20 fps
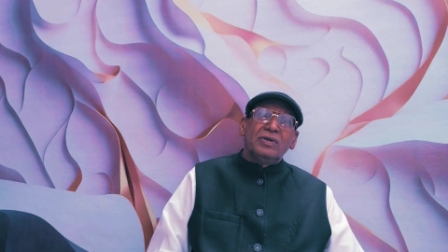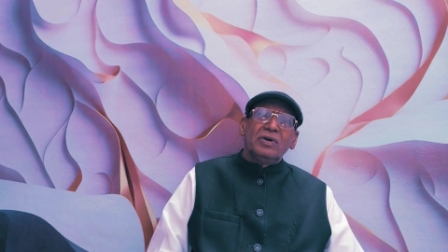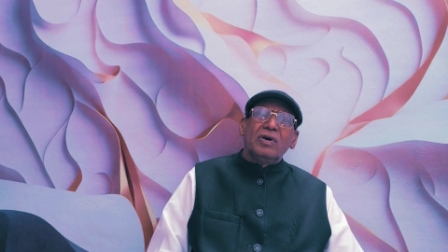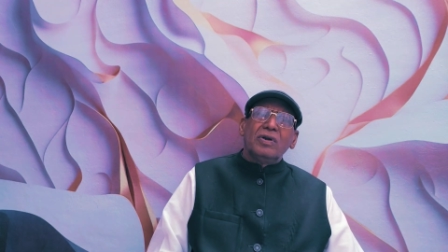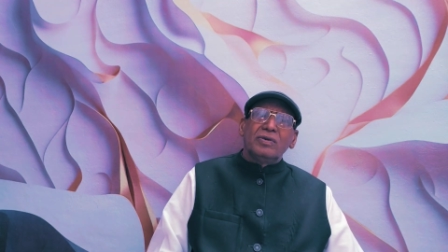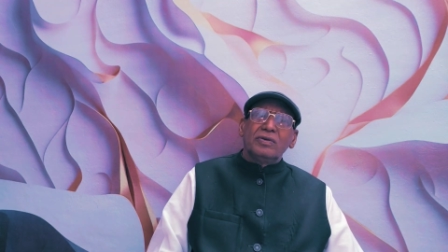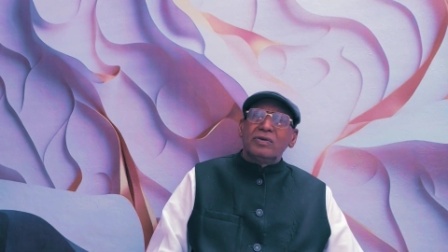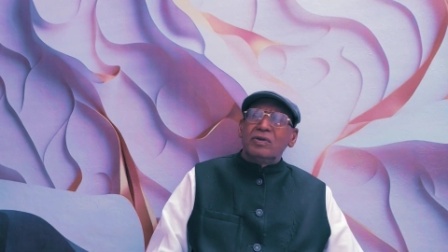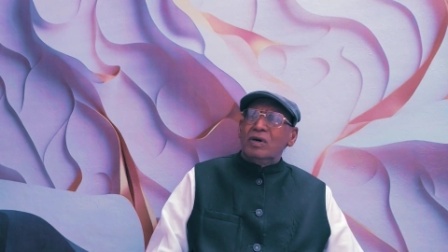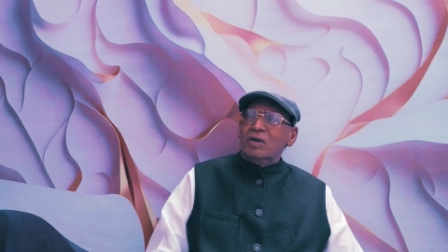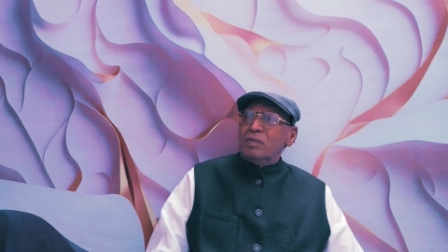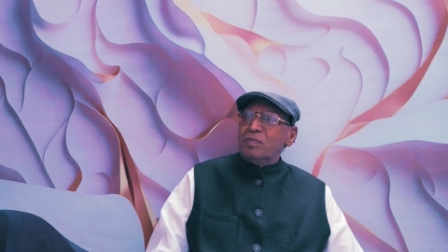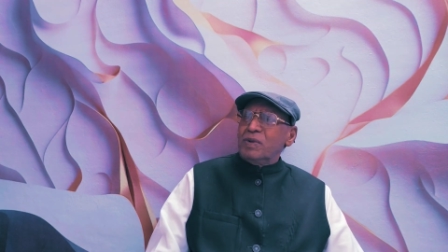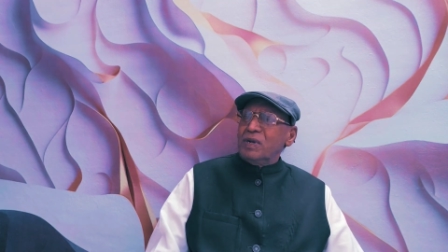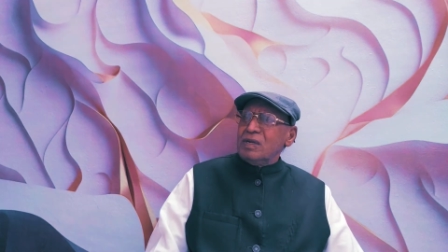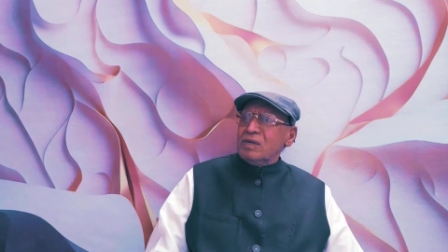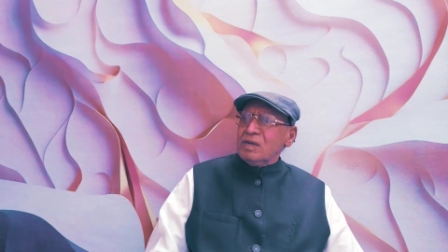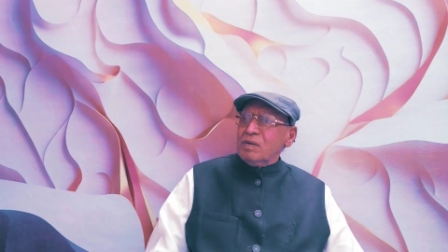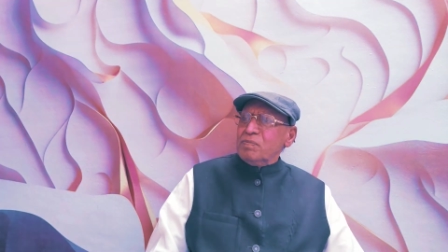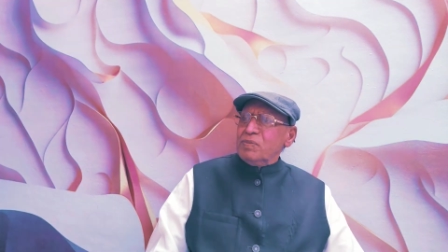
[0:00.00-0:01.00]
not
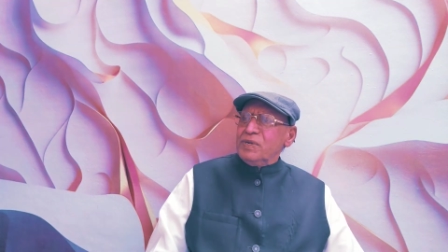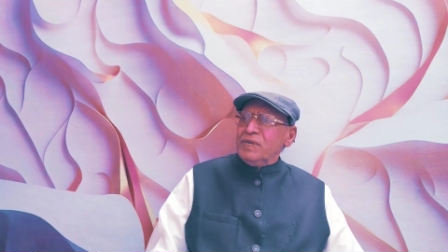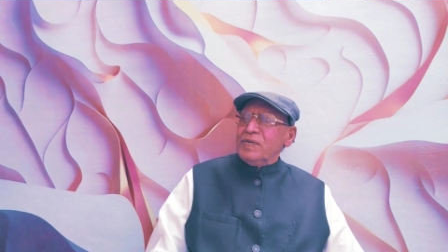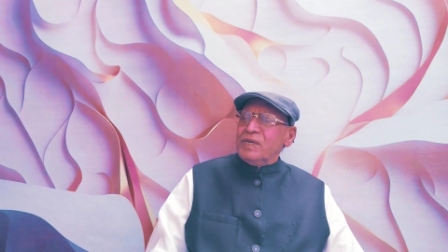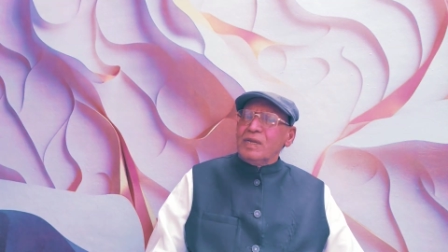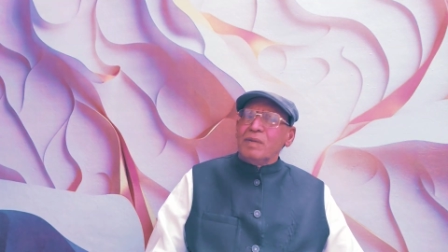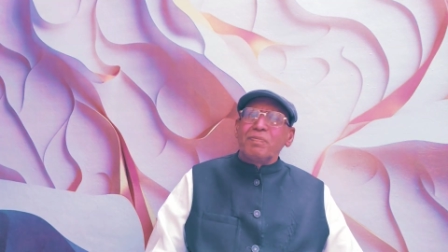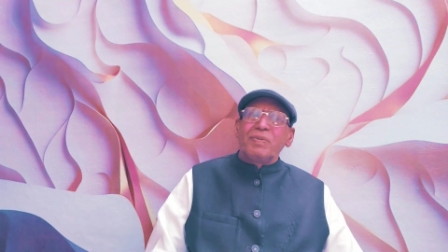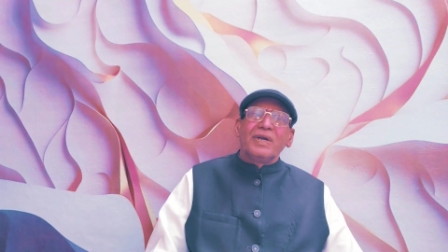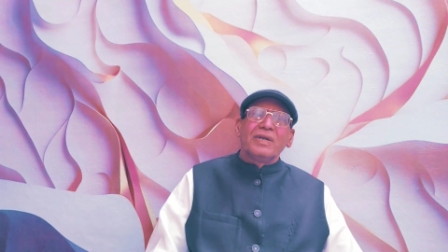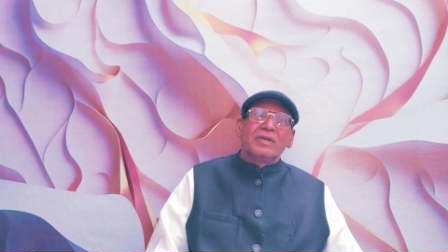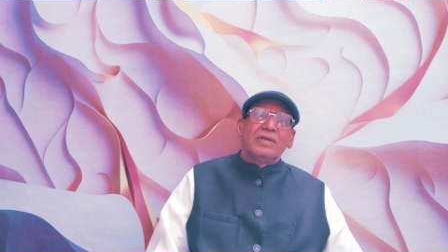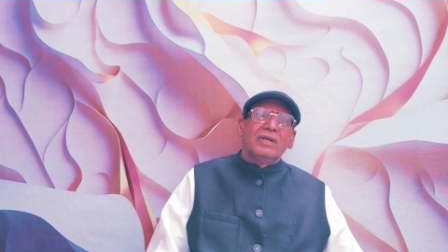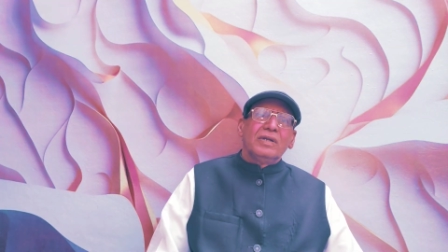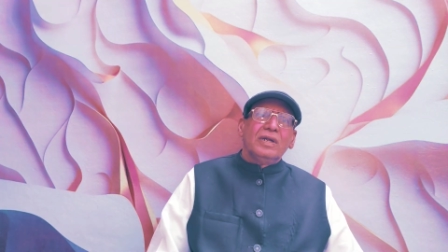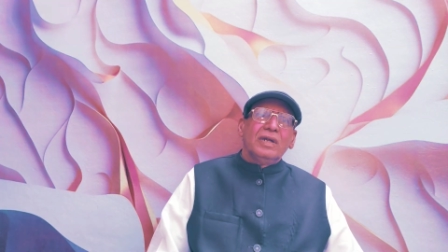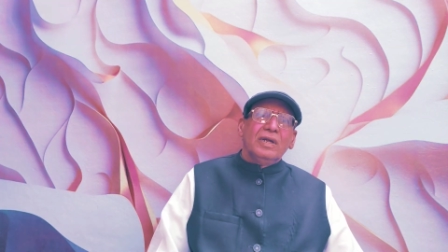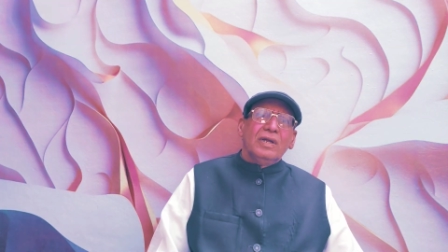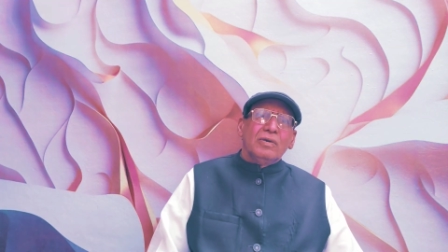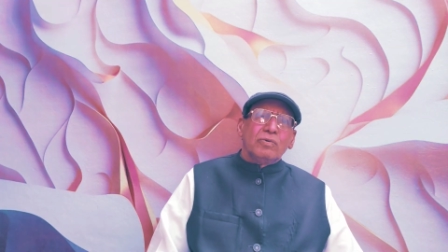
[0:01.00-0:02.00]
normal completely,
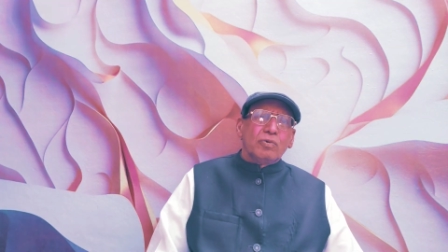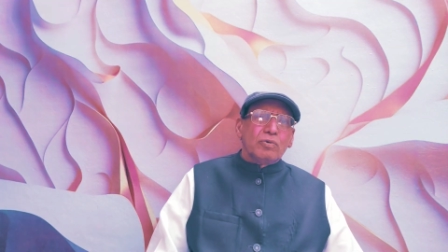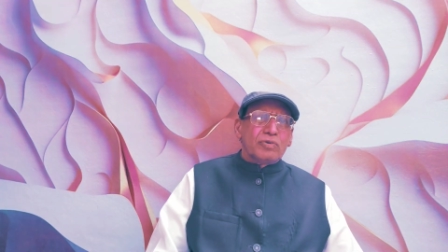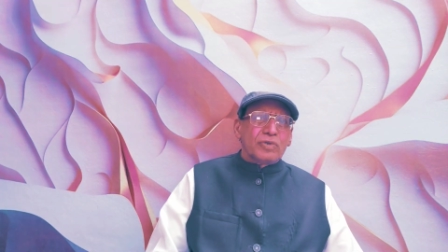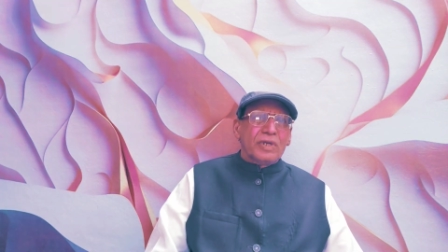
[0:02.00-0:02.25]
but to